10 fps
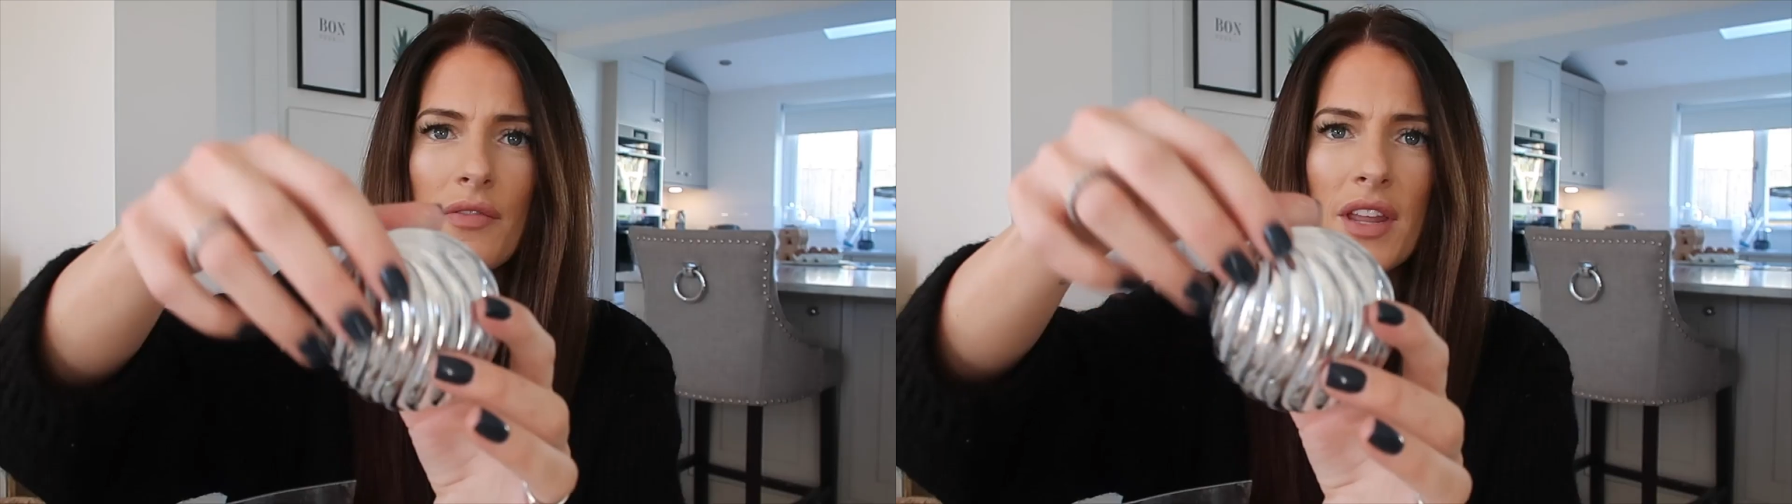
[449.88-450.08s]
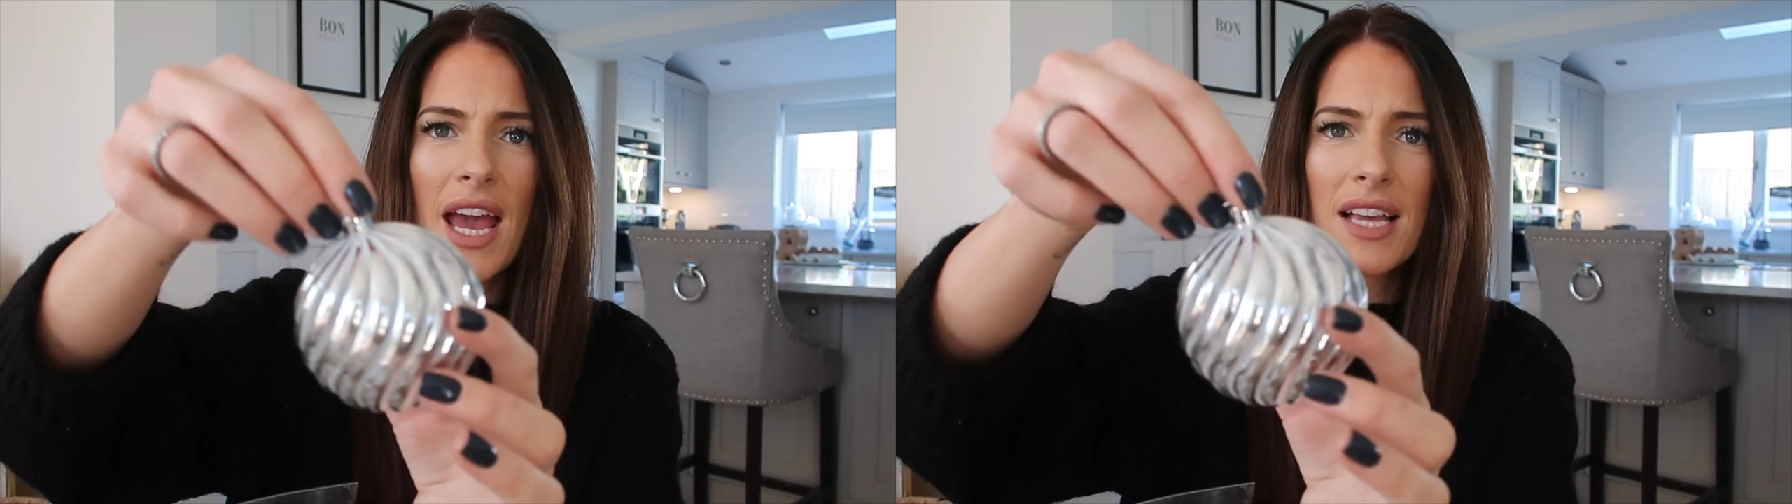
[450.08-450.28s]

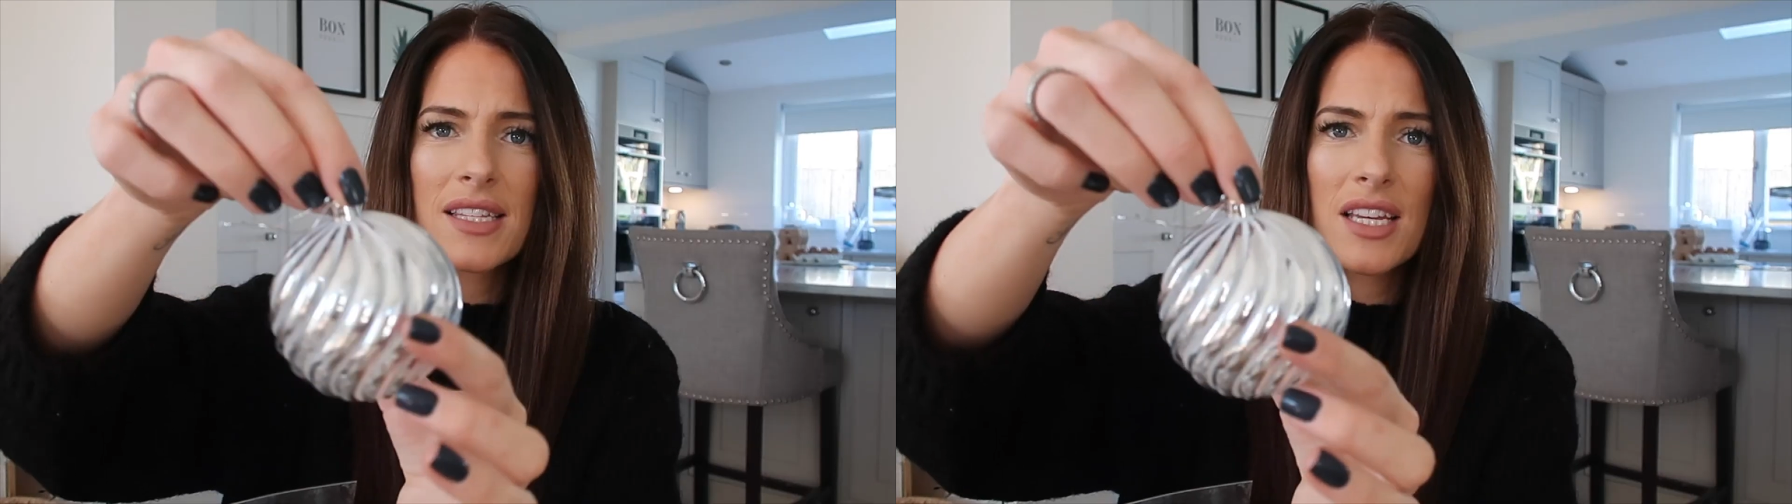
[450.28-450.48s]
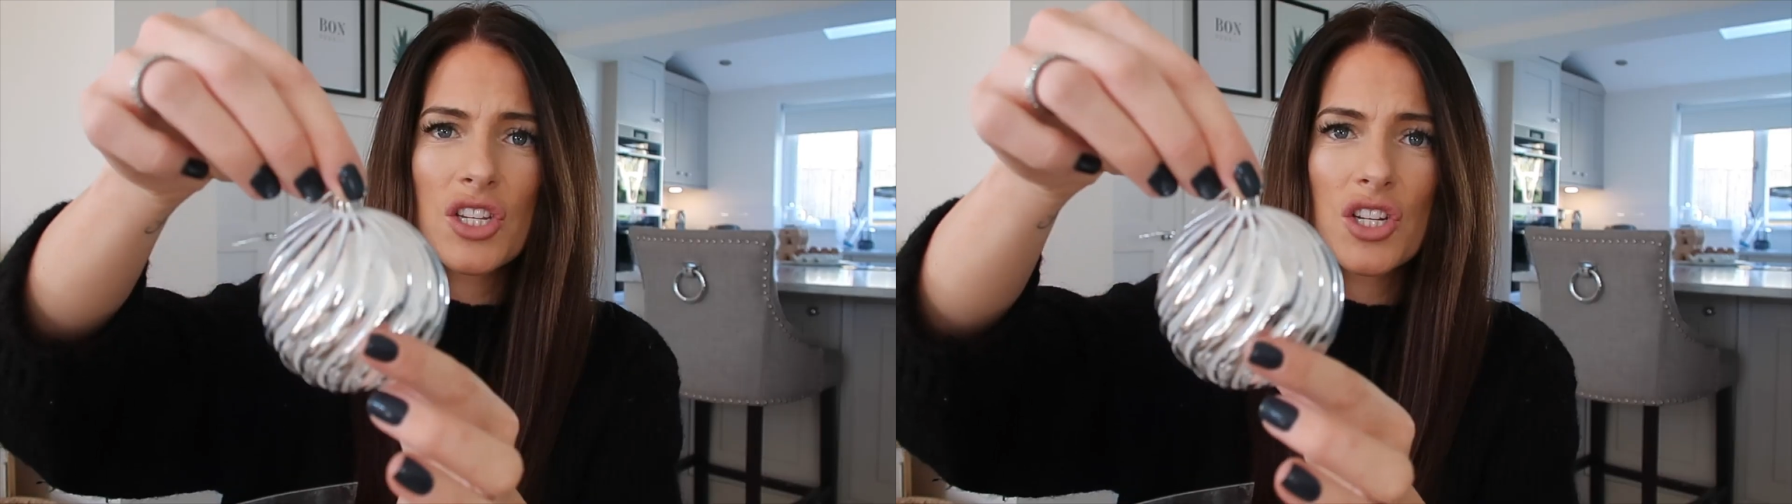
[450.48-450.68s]
The
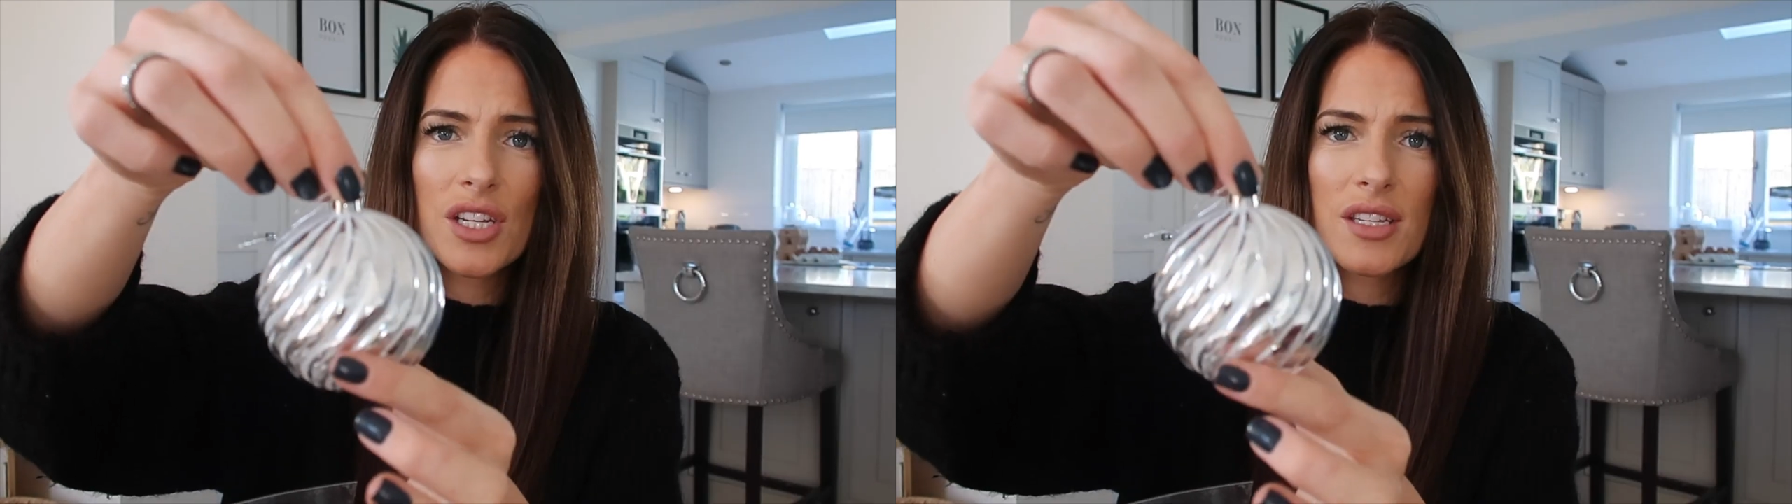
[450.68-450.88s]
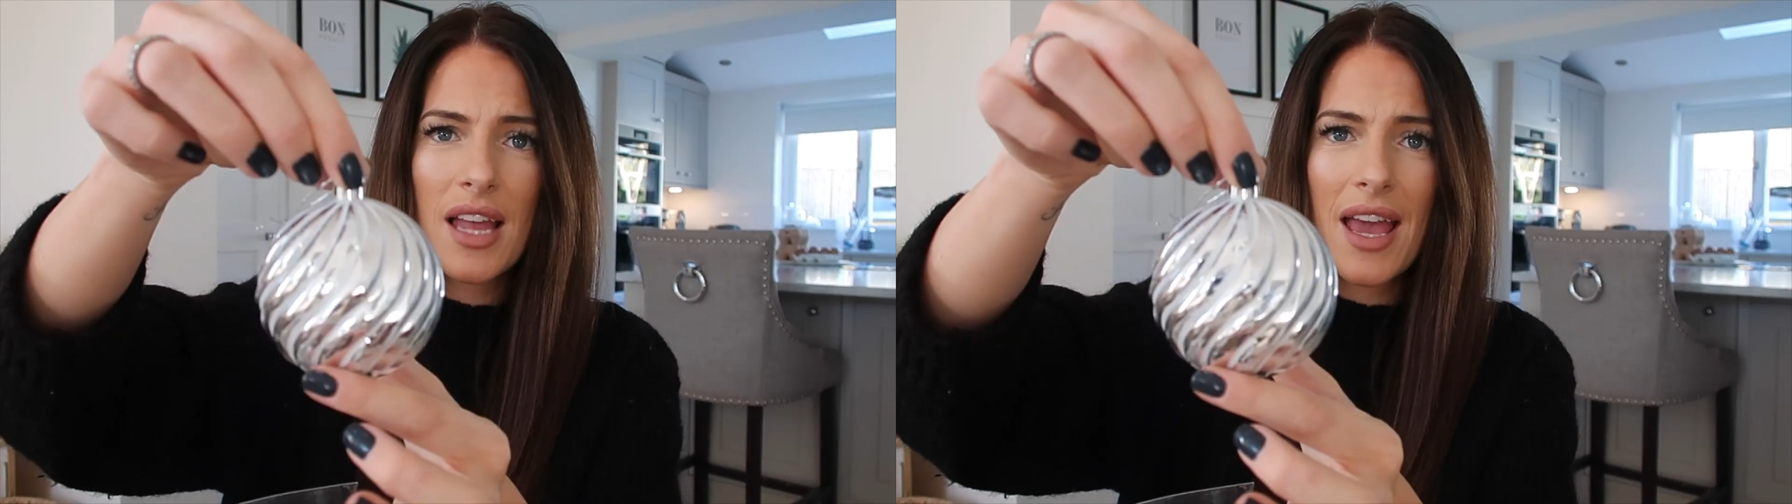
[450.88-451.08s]
next is just